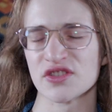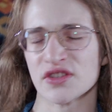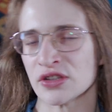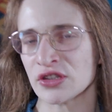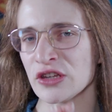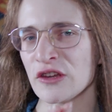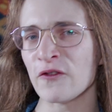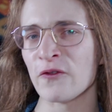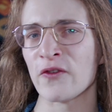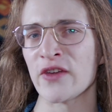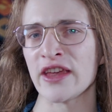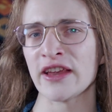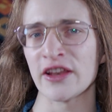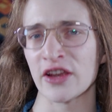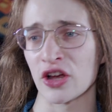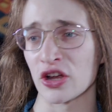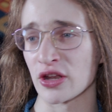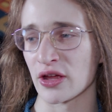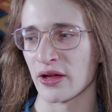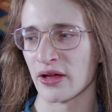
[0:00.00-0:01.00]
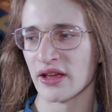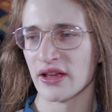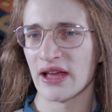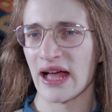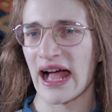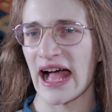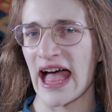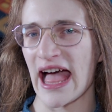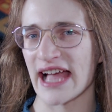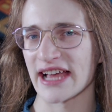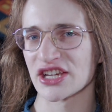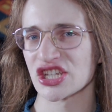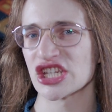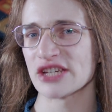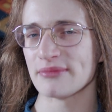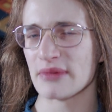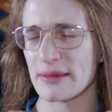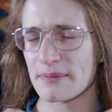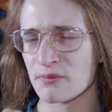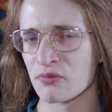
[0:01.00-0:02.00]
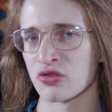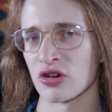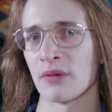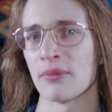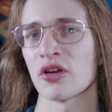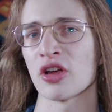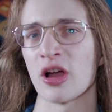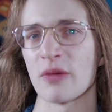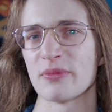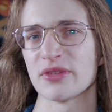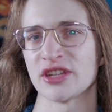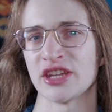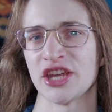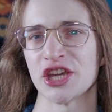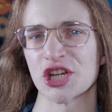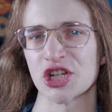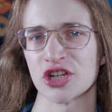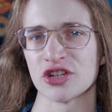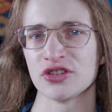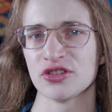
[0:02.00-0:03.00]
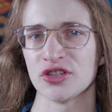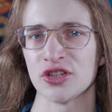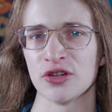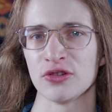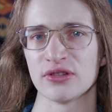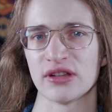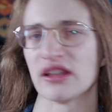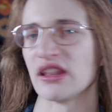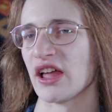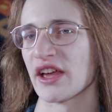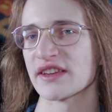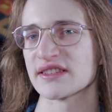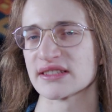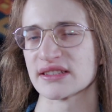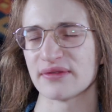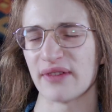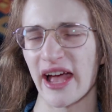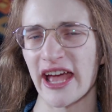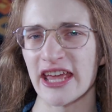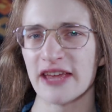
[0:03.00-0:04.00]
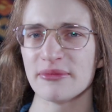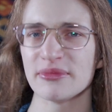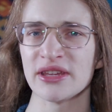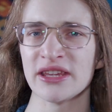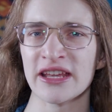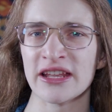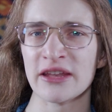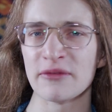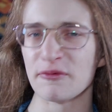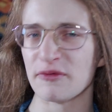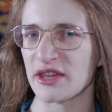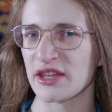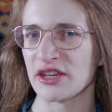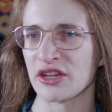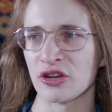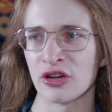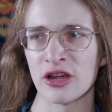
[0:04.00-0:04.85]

Do you think they're gonna actually be proper competition to the likes of AMD and NVIDIA,